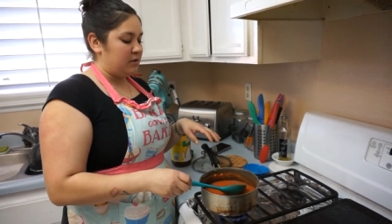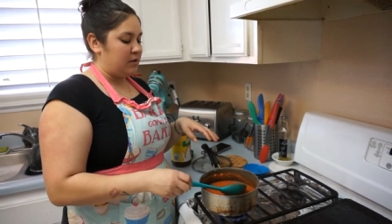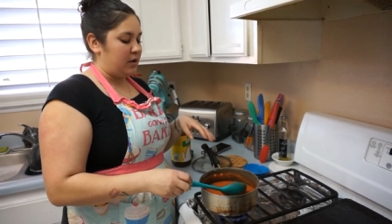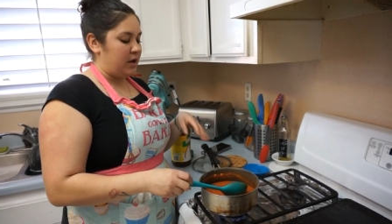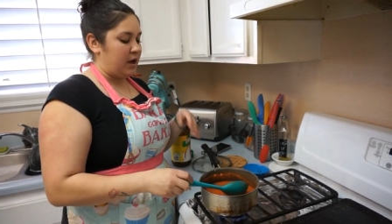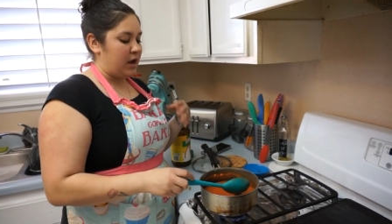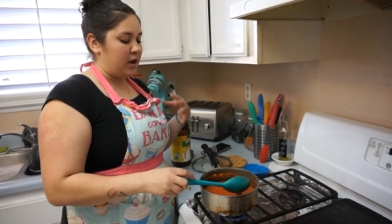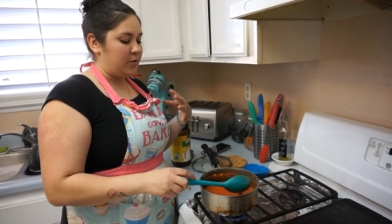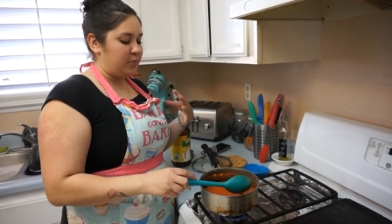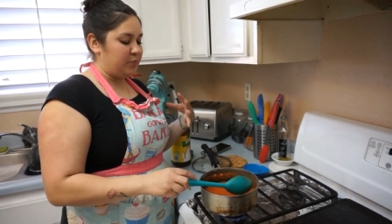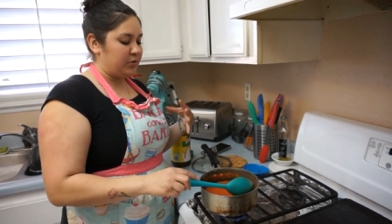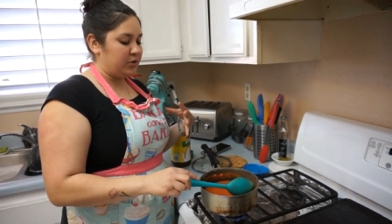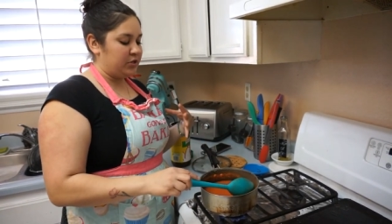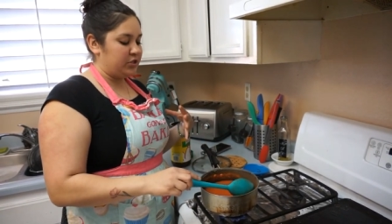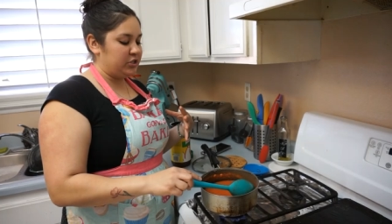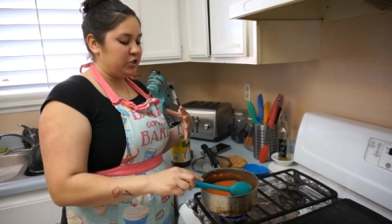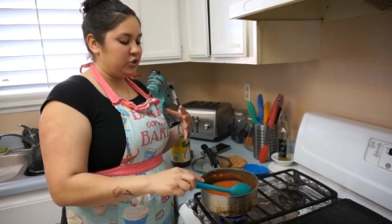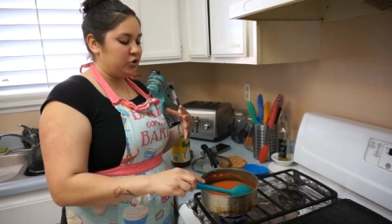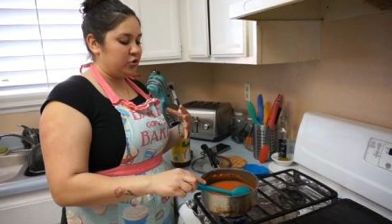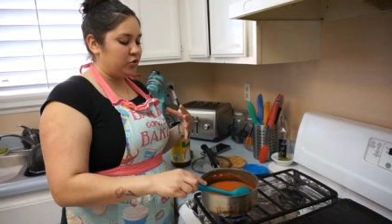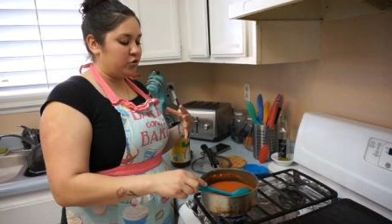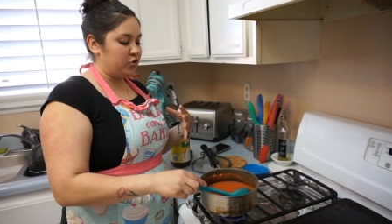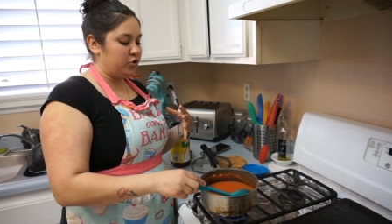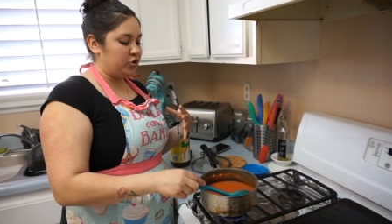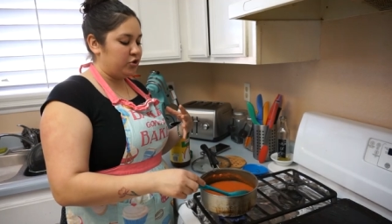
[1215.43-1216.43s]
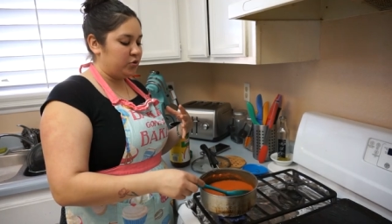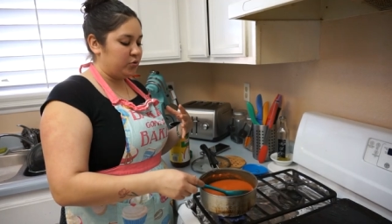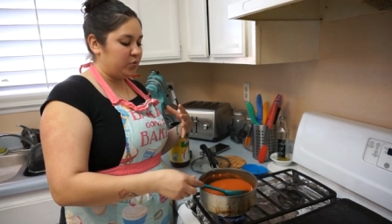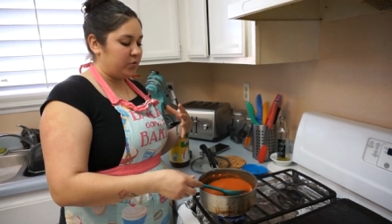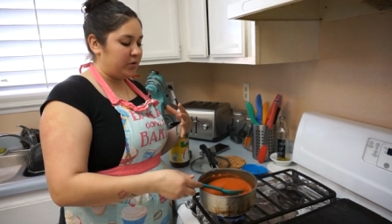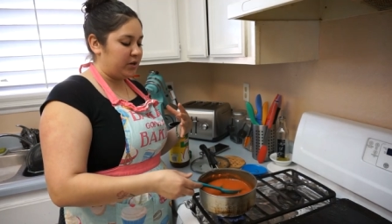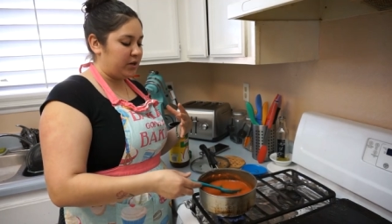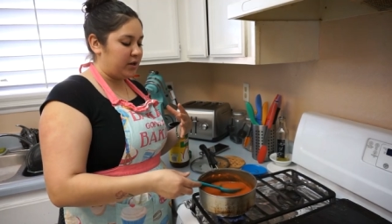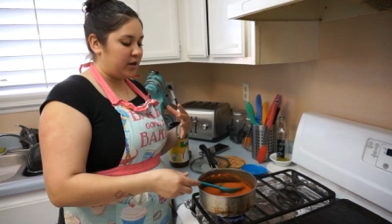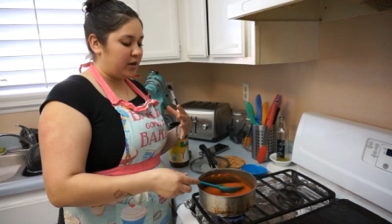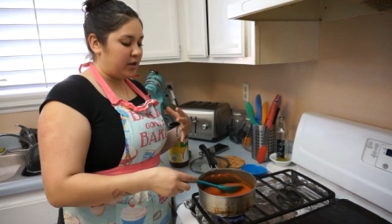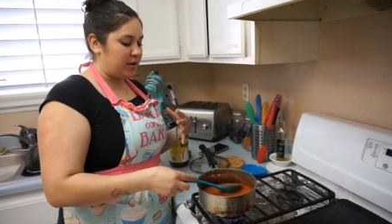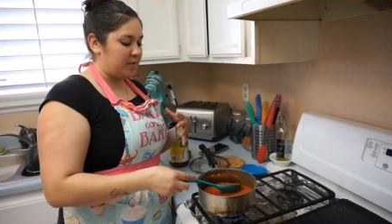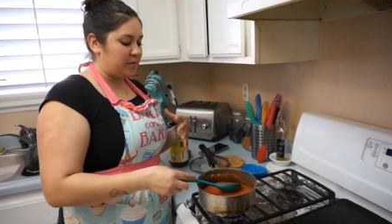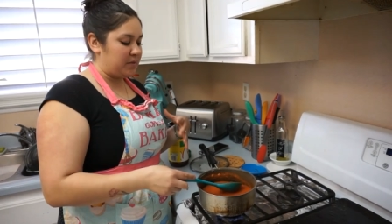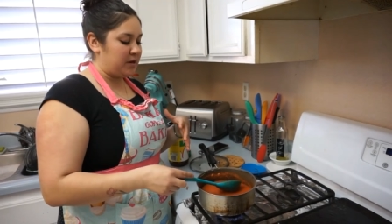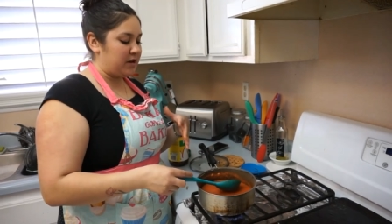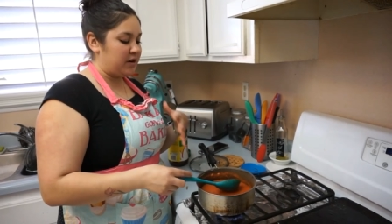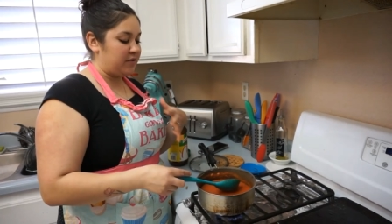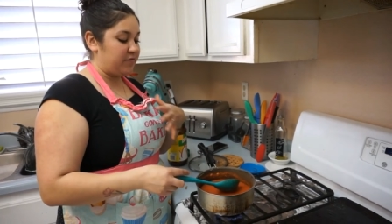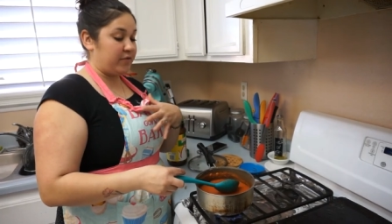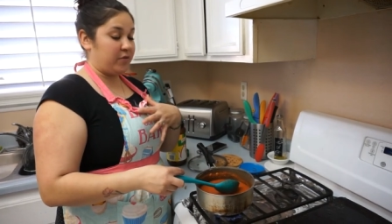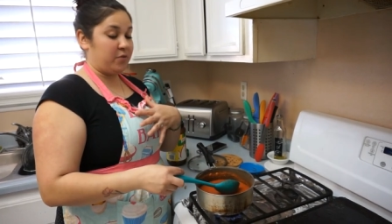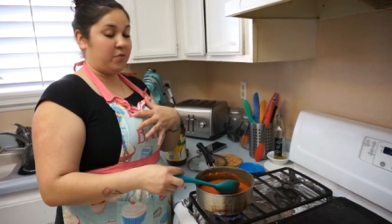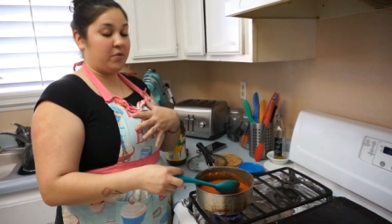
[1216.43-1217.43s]
I personally don't do it. I mean,
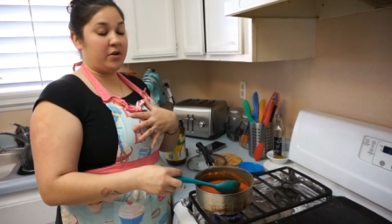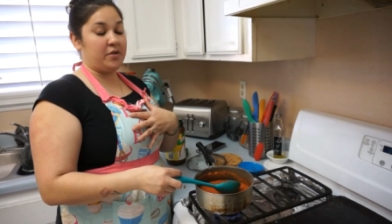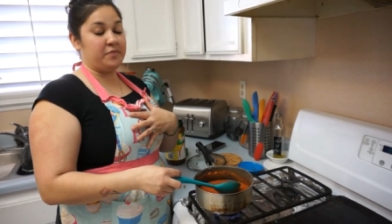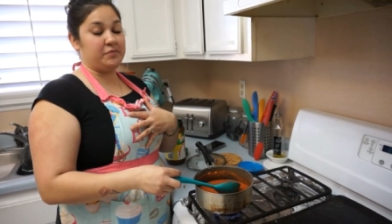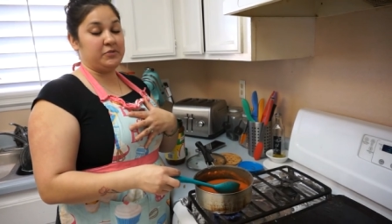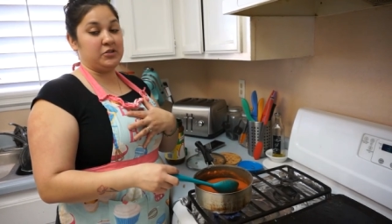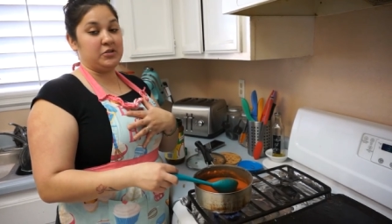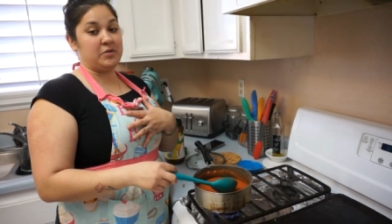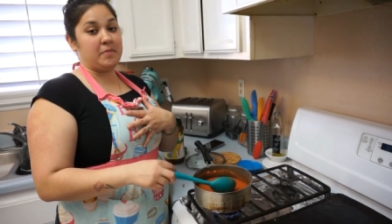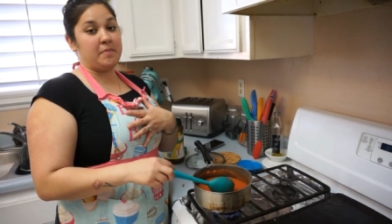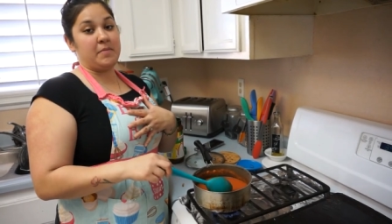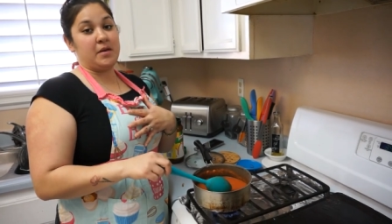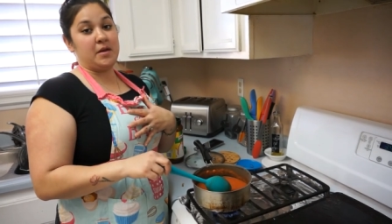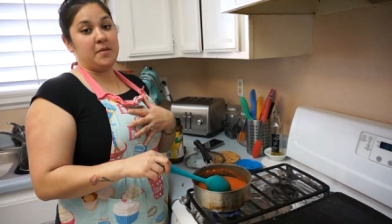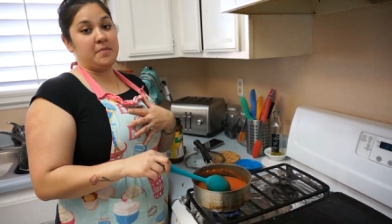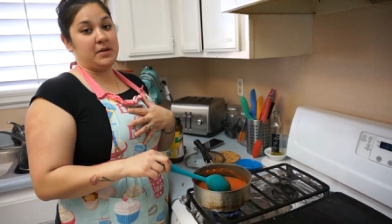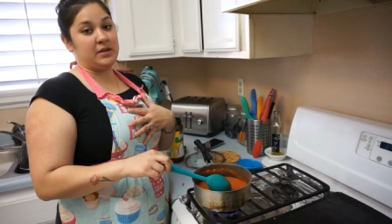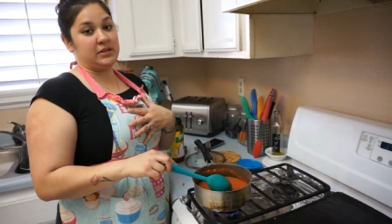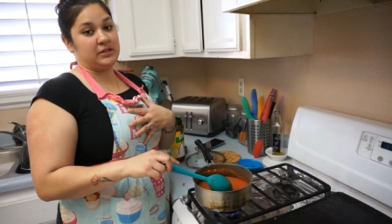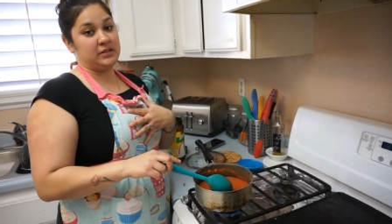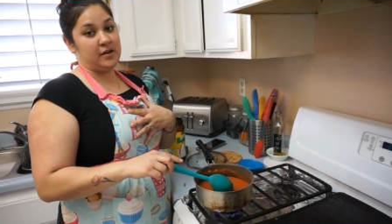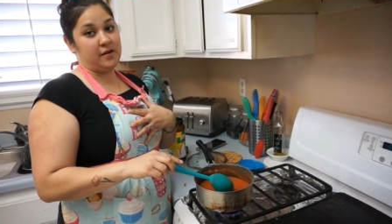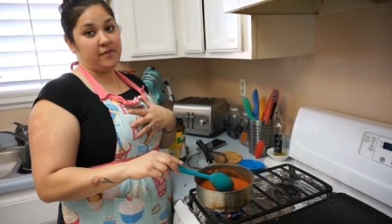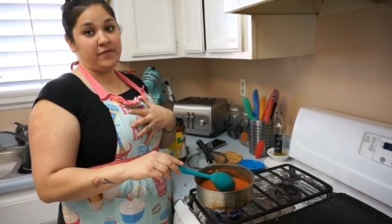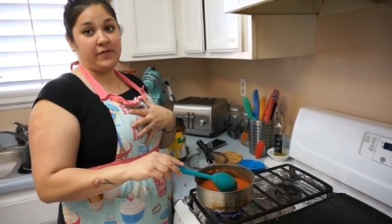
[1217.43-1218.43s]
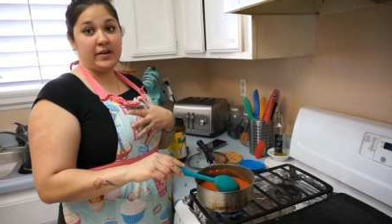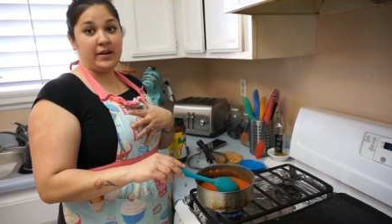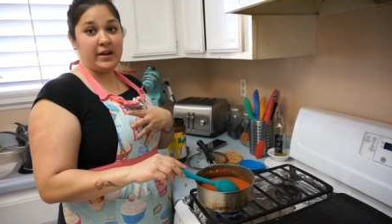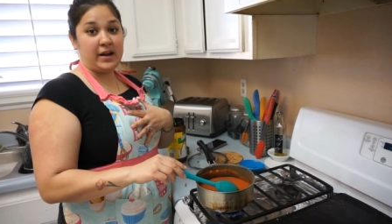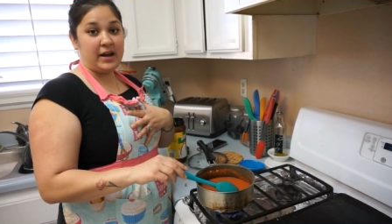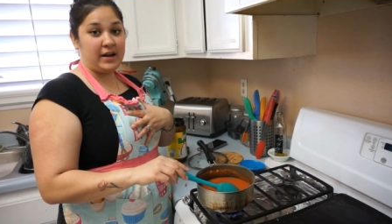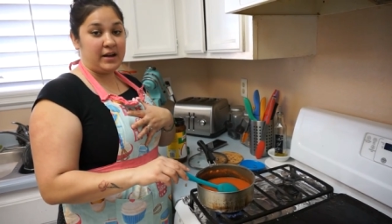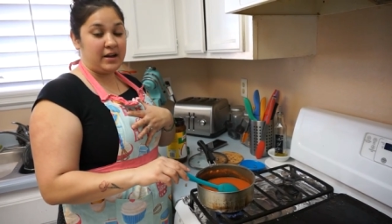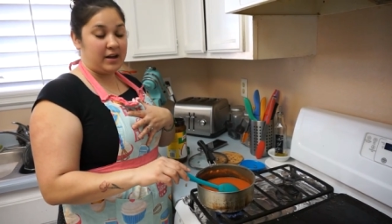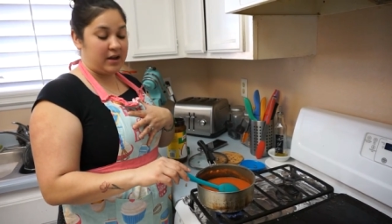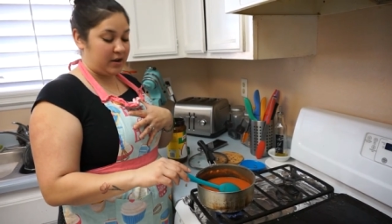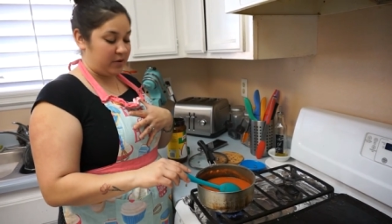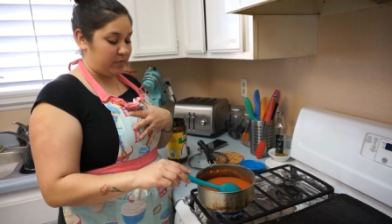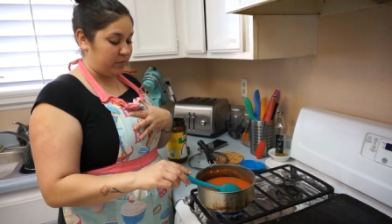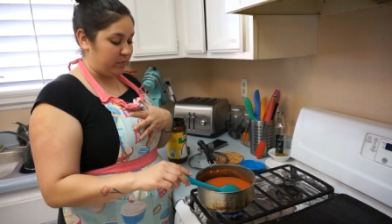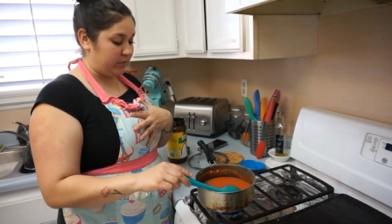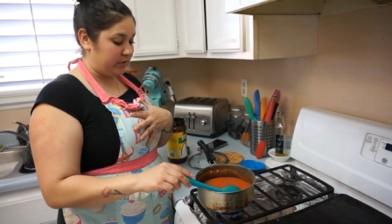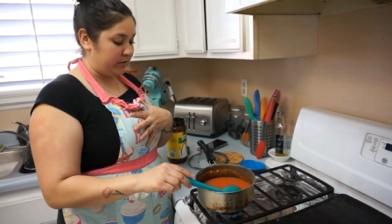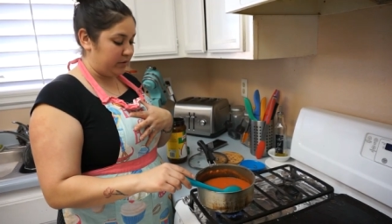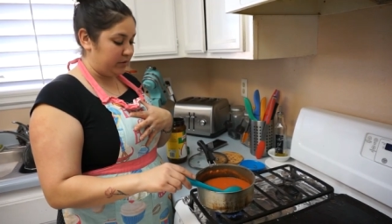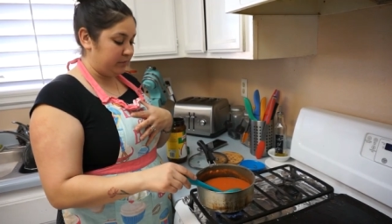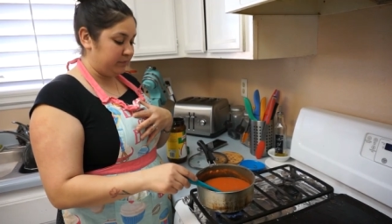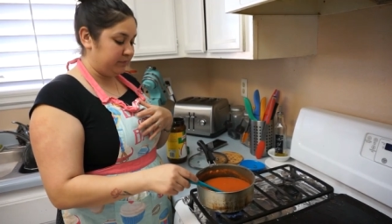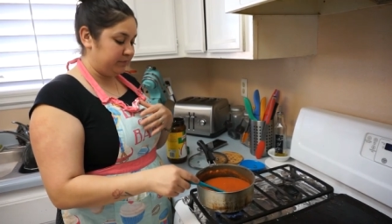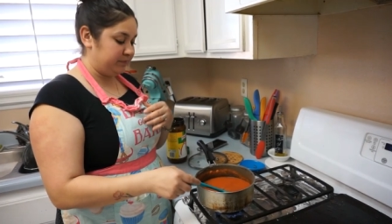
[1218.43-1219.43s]
if it were up to me, myself, and I
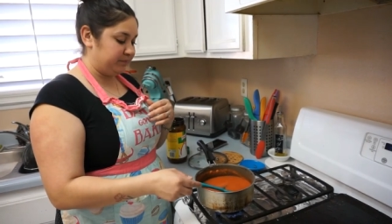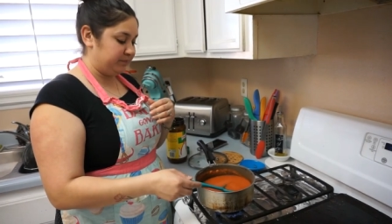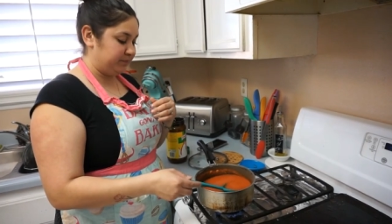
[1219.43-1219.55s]
would,